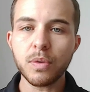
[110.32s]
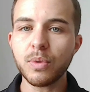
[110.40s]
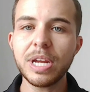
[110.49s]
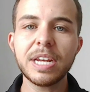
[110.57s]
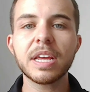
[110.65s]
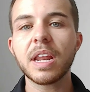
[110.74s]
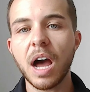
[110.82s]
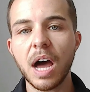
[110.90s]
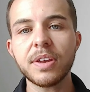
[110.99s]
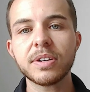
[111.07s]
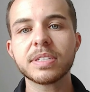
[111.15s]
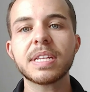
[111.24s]
Read it,
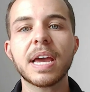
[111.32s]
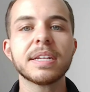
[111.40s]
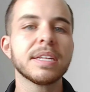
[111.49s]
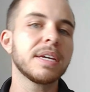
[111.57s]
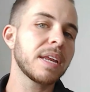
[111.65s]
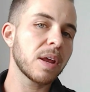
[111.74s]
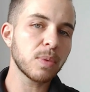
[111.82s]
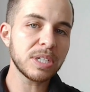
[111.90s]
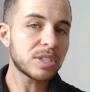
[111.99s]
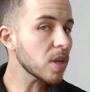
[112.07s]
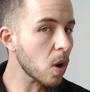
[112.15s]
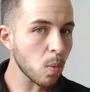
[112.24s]
understand it, and we
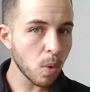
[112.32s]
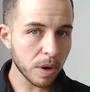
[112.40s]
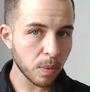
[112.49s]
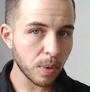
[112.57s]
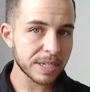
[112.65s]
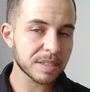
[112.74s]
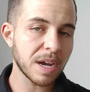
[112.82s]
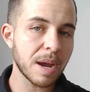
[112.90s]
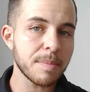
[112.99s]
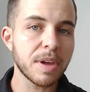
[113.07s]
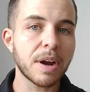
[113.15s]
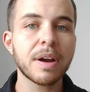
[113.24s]
don't want to waste
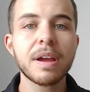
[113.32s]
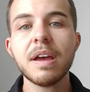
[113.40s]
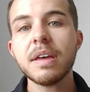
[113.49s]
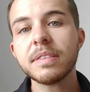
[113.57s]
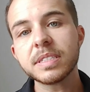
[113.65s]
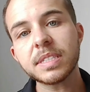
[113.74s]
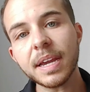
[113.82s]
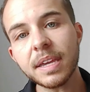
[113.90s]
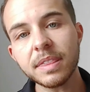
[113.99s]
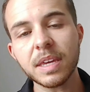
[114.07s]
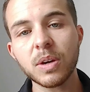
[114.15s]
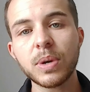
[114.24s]
time there. The
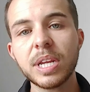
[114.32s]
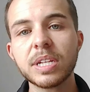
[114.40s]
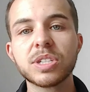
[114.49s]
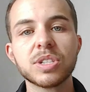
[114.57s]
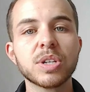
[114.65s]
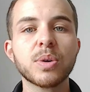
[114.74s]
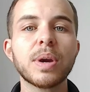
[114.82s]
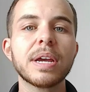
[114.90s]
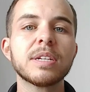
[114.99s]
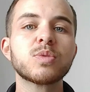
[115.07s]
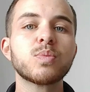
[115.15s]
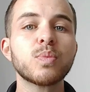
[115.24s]
second thing we need to do
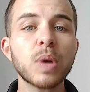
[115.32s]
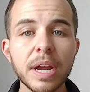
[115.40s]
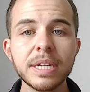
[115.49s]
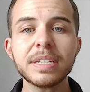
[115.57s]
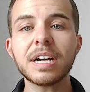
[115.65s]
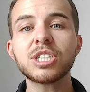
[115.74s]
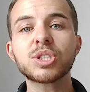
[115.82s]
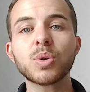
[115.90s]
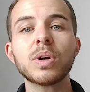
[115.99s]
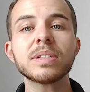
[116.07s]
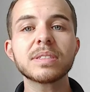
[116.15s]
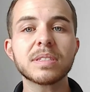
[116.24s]
is write a
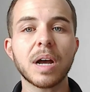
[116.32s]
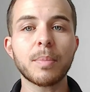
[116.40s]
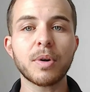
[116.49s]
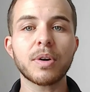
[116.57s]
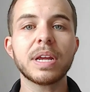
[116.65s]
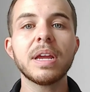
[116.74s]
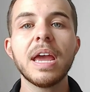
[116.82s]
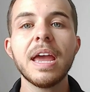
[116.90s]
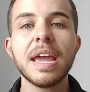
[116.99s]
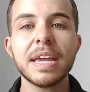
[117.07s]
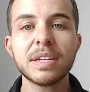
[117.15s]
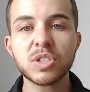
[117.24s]
short summary
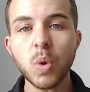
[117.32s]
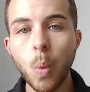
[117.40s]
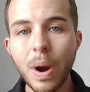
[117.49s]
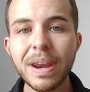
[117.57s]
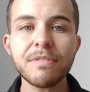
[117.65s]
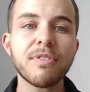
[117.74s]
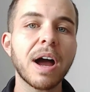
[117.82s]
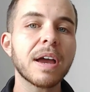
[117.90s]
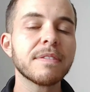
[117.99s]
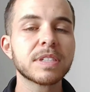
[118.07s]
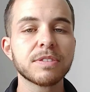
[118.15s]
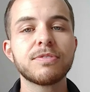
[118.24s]
in
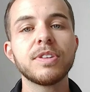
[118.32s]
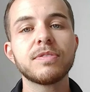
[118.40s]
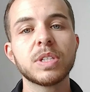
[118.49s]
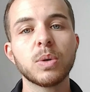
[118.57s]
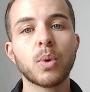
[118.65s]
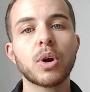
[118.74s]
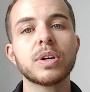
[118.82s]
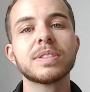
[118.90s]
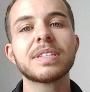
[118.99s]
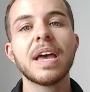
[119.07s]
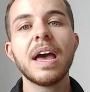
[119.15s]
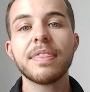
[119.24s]
25 to 50
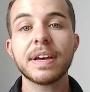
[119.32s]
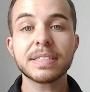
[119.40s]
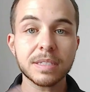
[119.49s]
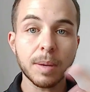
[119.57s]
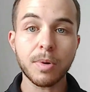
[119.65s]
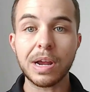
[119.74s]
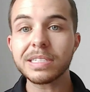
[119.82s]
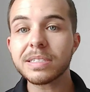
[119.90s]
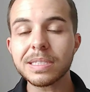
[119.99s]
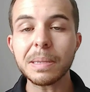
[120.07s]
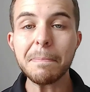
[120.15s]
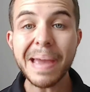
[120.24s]
words that
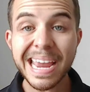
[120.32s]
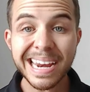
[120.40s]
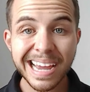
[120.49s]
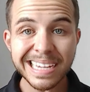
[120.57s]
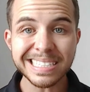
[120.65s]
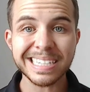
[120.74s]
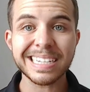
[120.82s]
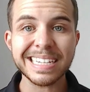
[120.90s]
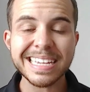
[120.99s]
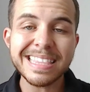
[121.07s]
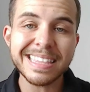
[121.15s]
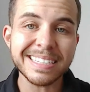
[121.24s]
summarizes the main idea
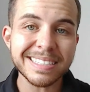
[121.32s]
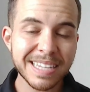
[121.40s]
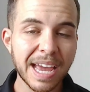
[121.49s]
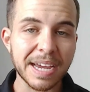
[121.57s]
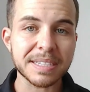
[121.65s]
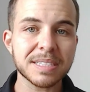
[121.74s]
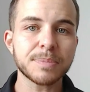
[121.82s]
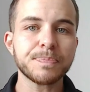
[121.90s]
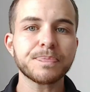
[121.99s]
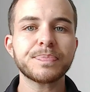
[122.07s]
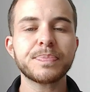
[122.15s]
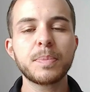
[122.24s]
in this text.
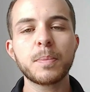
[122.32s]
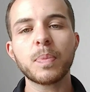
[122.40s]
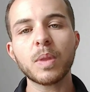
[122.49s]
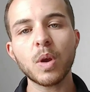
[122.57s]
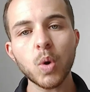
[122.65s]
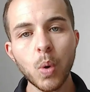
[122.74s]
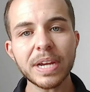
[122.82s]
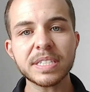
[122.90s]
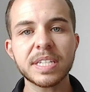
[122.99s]
Quick